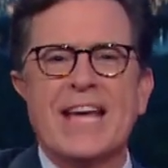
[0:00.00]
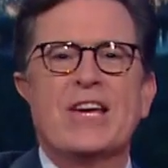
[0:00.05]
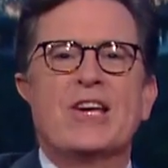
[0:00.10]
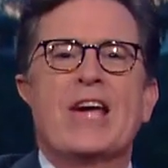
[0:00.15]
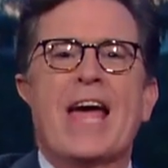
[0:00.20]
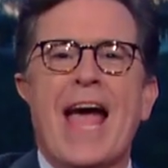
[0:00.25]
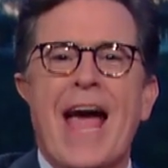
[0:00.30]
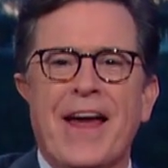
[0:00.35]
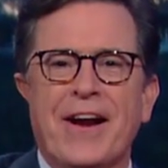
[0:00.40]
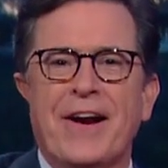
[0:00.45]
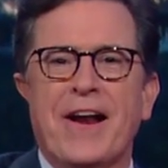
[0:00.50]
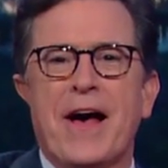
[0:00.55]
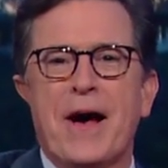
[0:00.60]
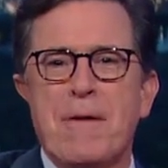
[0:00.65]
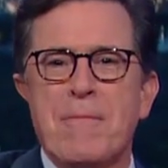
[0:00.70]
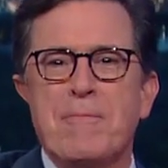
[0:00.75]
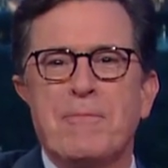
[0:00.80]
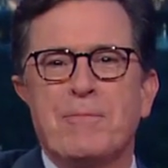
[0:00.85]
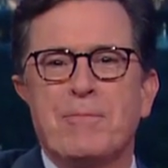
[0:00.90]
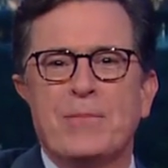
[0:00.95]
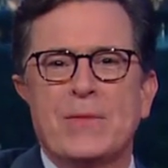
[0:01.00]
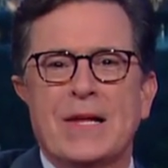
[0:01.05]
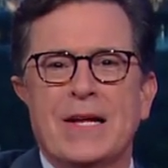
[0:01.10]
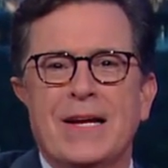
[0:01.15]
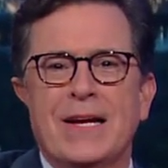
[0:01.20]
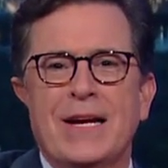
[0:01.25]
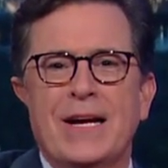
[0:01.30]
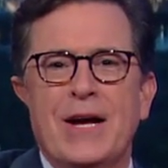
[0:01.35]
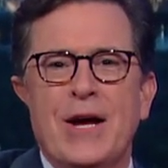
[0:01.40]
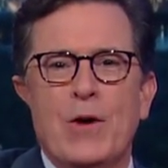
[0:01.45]
you, Canada.
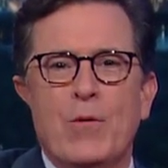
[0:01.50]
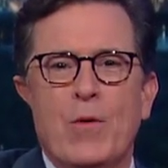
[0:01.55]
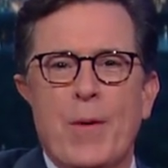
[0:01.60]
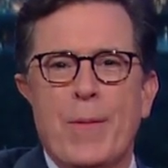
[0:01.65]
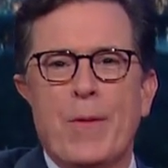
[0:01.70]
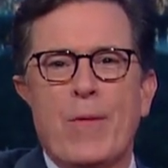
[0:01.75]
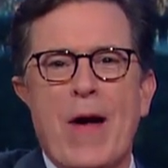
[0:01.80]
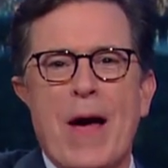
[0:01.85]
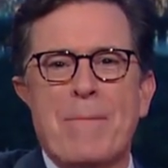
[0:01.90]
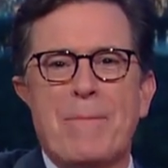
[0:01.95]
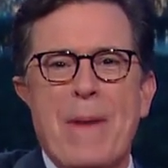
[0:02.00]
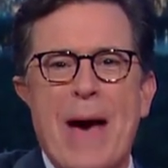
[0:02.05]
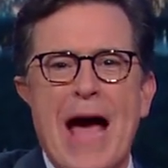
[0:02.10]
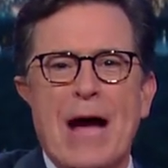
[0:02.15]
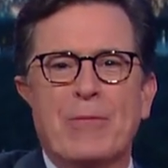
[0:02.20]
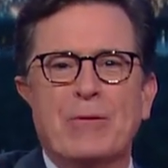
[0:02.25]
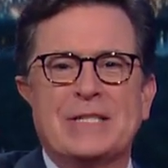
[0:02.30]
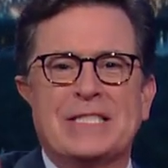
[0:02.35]
We'll be right back with